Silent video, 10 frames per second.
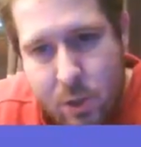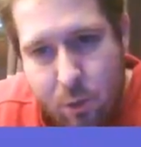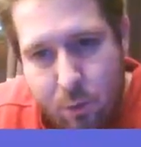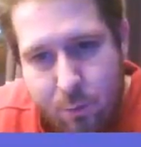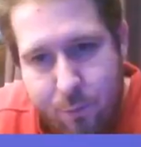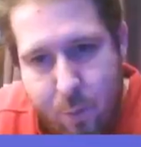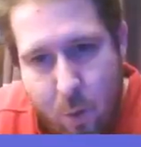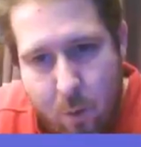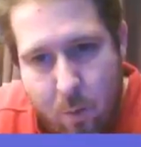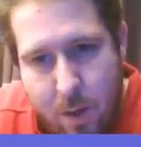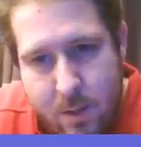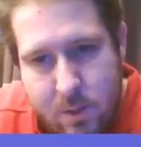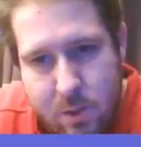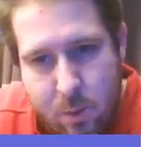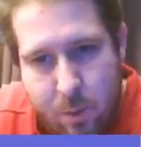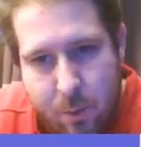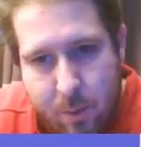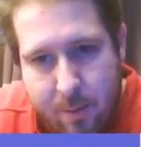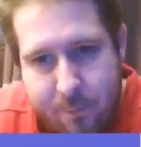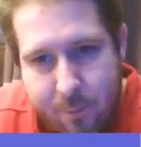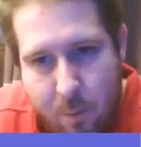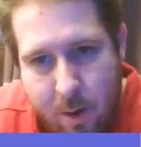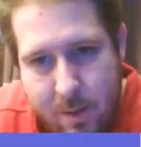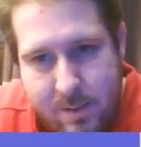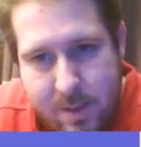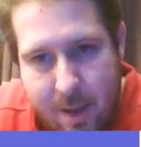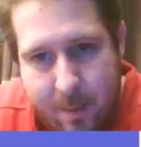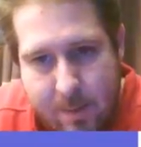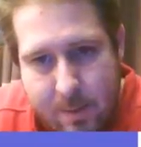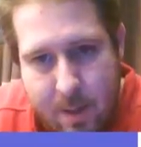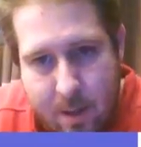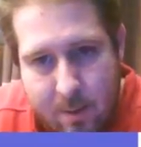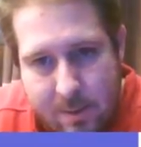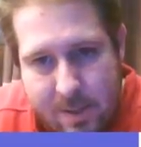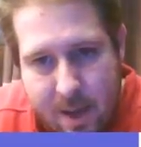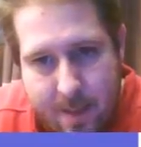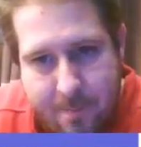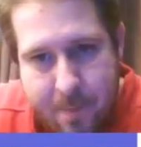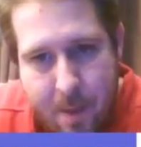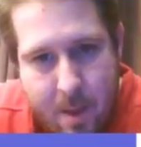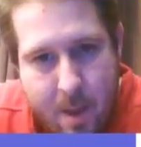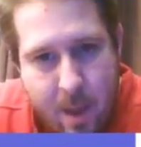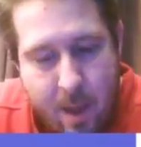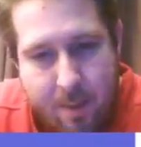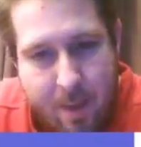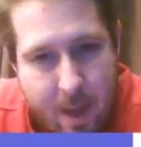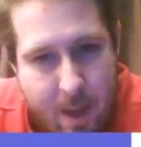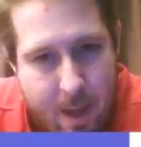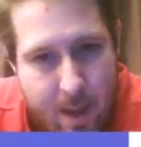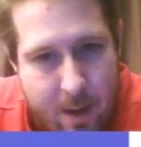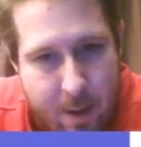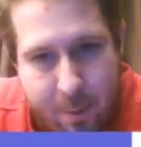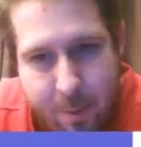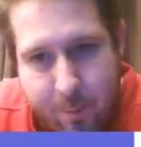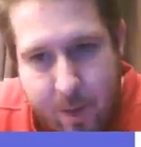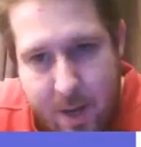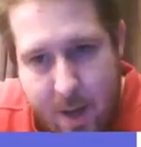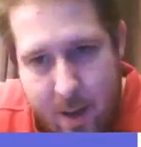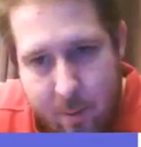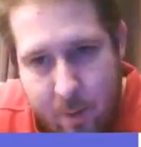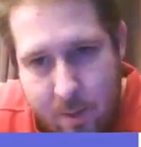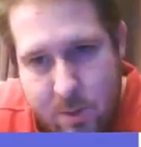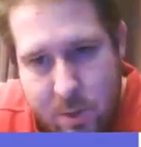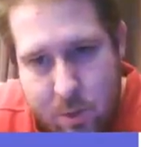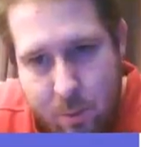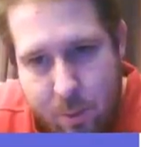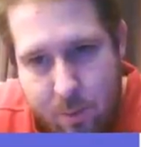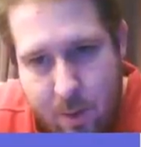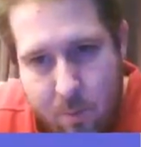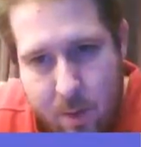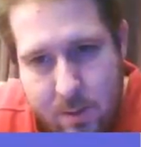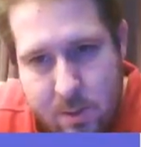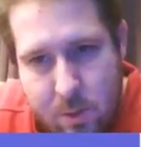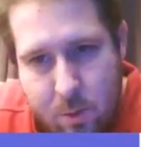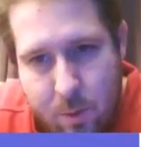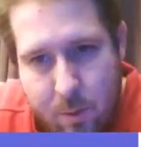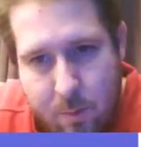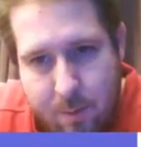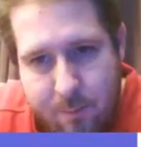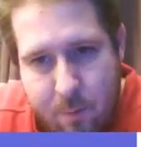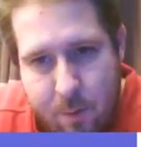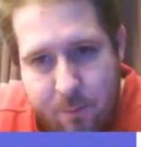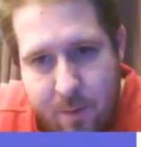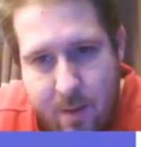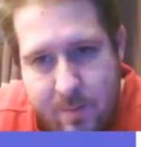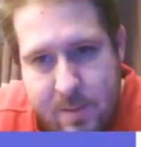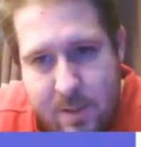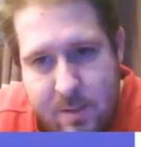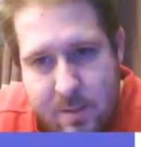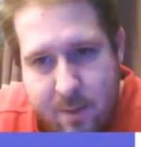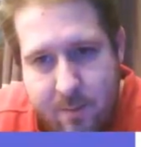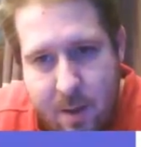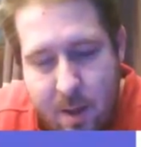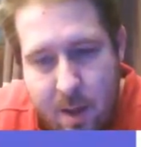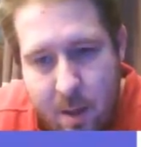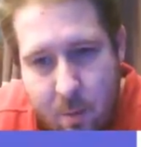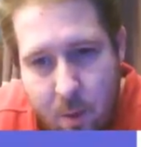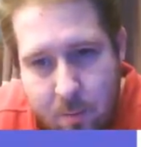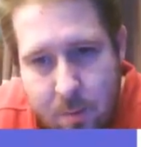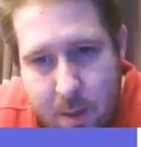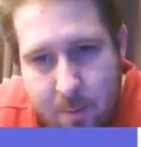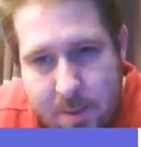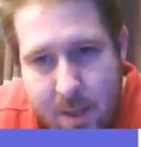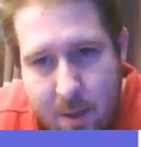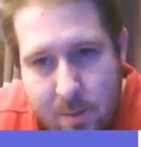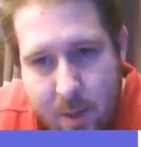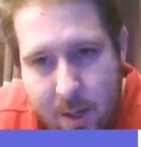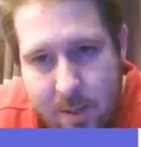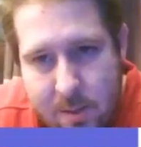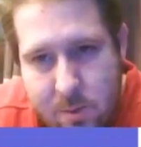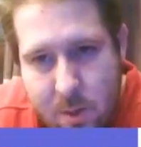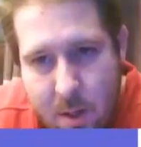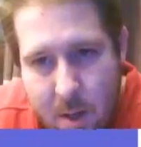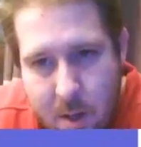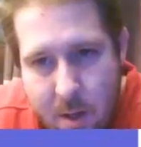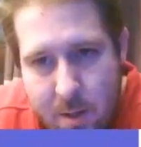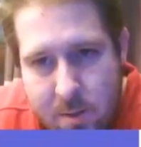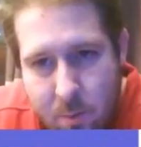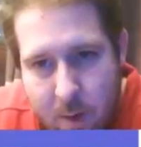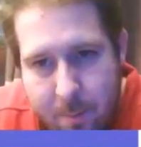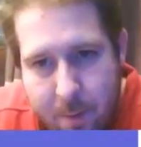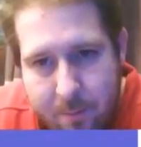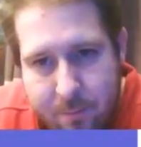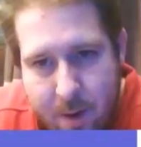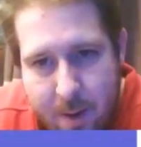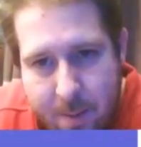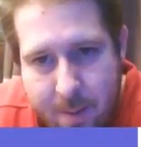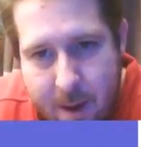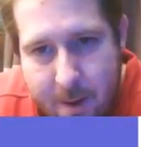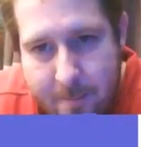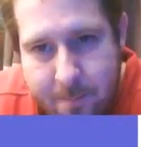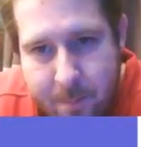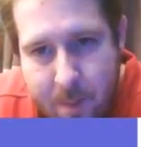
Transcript: 2, 4. 1, 2, 3, 4. Same on the other side. And then 3, 9. 1, 2, 3. 1, 2, 3, 4, 5, 6, 7, 8. Whoop, did I miscount? So I guess it's one above right there.